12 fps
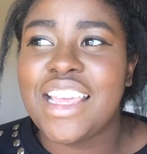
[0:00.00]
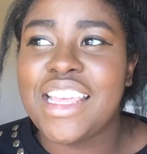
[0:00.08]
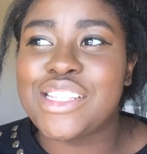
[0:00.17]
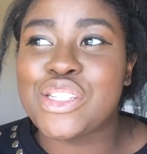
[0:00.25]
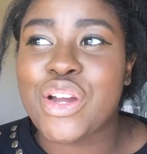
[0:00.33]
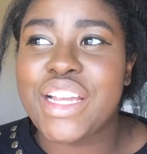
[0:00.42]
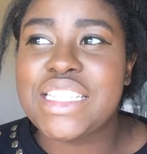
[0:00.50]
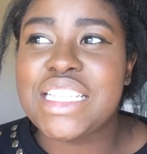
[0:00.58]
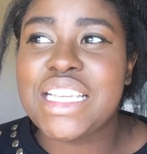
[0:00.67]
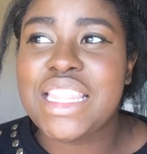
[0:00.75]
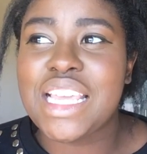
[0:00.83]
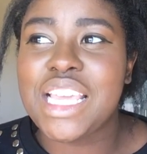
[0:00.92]
it is
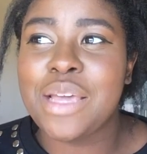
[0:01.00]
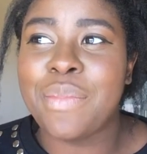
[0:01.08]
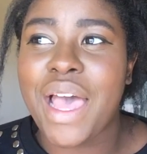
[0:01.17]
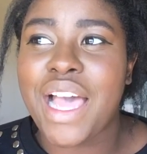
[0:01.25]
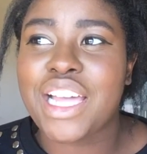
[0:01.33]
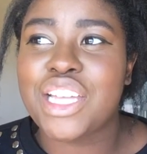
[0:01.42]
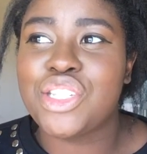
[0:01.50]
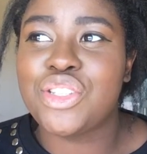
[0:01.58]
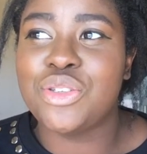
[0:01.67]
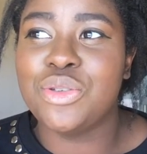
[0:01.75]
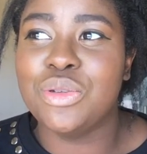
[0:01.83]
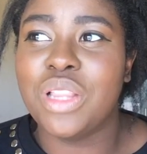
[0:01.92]
crazy thinking back
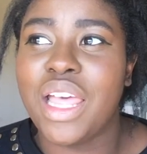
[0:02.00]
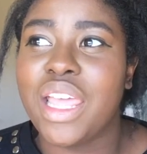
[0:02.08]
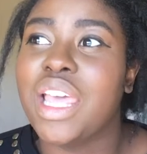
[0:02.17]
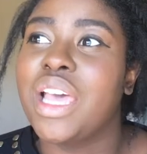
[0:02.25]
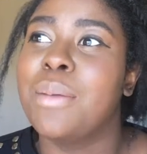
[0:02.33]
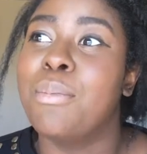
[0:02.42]
to like